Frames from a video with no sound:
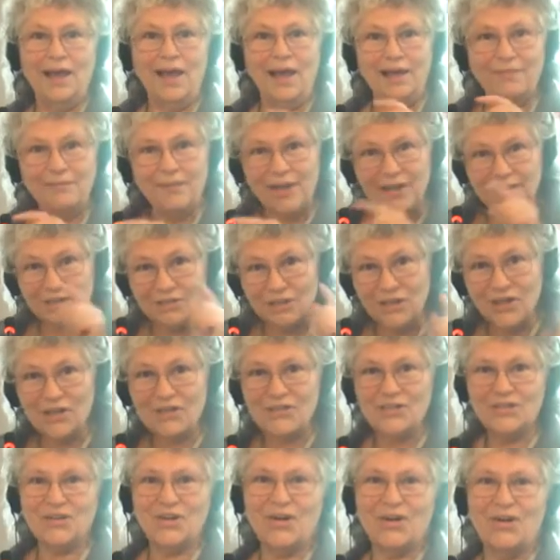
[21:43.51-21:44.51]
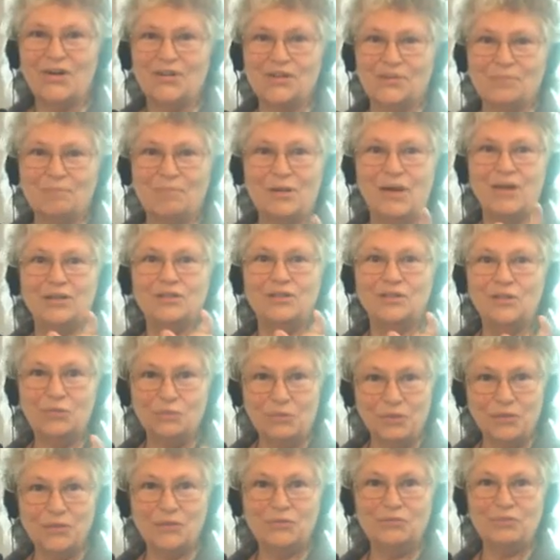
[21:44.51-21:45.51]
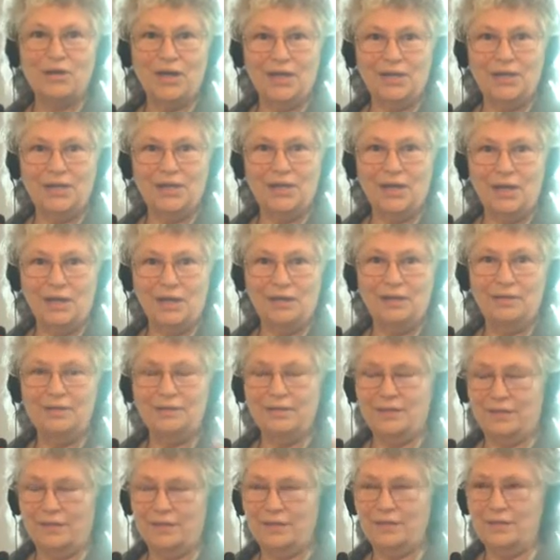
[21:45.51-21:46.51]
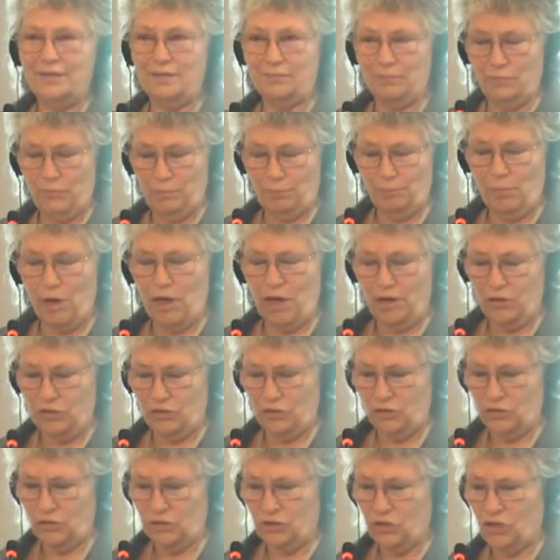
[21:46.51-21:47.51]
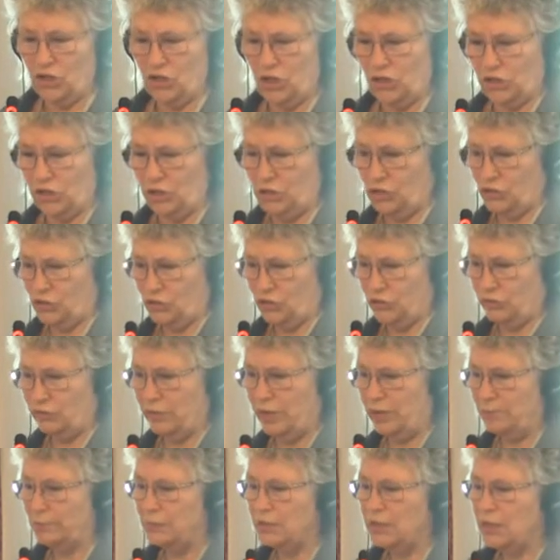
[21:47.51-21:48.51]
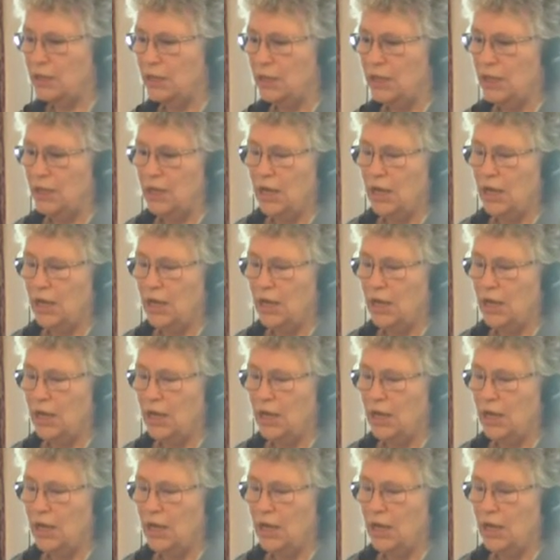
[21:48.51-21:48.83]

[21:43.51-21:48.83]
and that does correspond to what's written in the modern Turkish script.